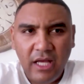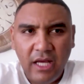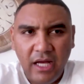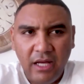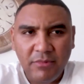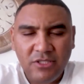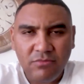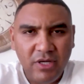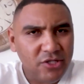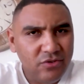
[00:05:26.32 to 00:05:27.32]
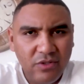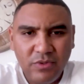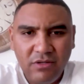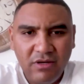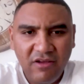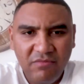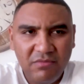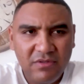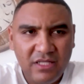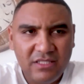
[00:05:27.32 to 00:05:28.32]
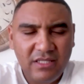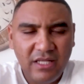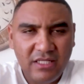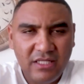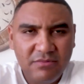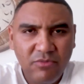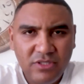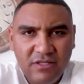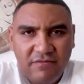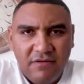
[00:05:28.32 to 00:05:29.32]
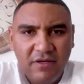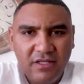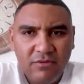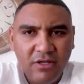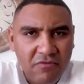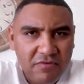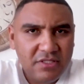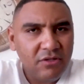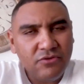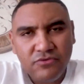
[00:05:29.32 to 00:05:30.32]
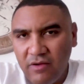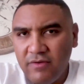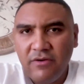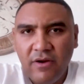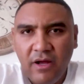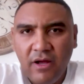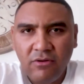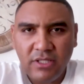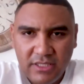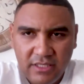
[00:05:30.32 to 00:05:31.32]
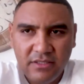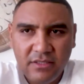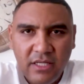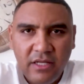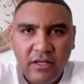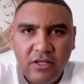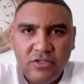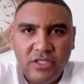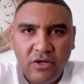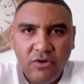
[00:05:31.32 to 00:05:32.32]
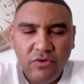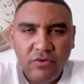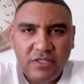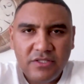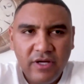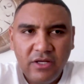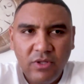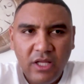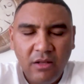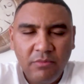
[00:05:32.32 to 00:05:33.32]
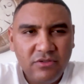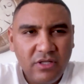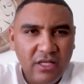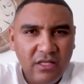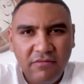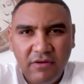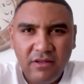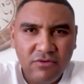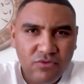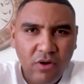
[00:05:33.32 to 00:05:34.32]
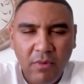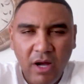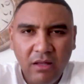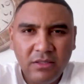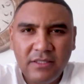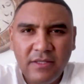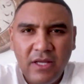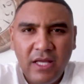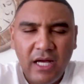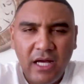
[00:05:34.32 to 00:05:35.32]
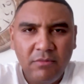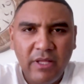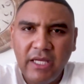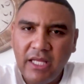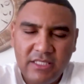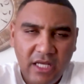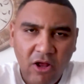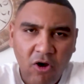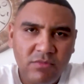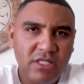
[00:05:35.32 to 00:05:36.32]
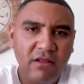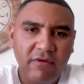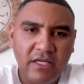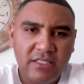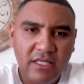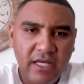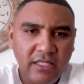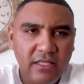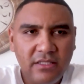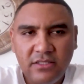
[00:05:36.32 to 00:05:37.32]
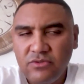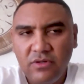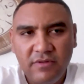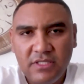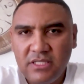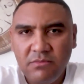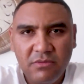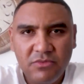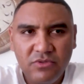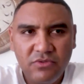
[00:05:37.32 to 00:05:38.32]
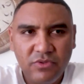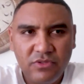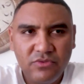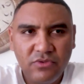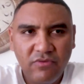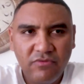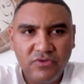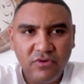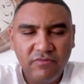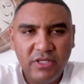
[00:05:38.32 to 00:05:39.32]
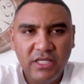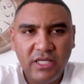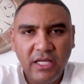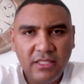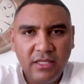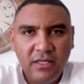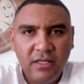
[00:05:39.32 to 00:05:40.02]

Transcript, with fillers: um, is to make sure that we don't have people that's that's positively infected with COVID still to travel around, etc. So the screening will help us to identify those who are mild um, they can stay at home, self-isolate, and sort of the symptoms would sort of sort of mitigate.